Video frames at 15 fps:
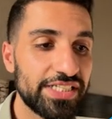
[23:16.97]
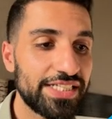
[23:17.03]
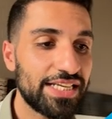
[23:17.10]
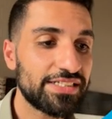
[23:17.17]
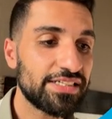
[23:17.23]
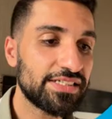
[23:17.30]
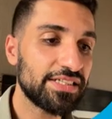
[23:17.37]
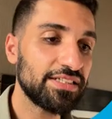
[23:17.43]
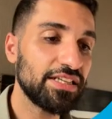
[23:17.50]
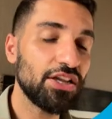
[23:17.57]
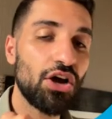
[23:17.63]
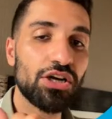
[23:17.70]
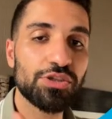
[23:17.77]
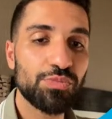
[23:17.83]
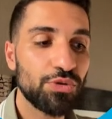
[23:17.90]
assistant, the
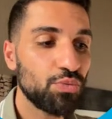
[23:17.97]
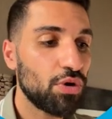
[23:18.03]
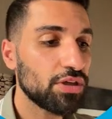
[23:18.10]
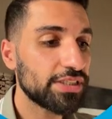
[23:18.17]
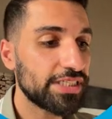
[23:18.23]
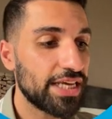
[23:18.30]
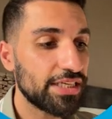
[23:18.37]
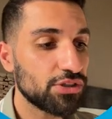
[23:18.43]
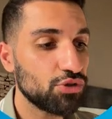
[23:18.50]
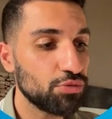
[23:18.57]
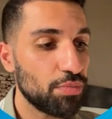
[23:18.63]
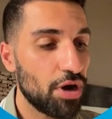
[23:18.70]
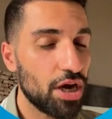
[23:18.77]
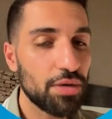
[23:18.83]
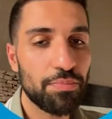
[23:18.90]
locksmith one, says goodbye.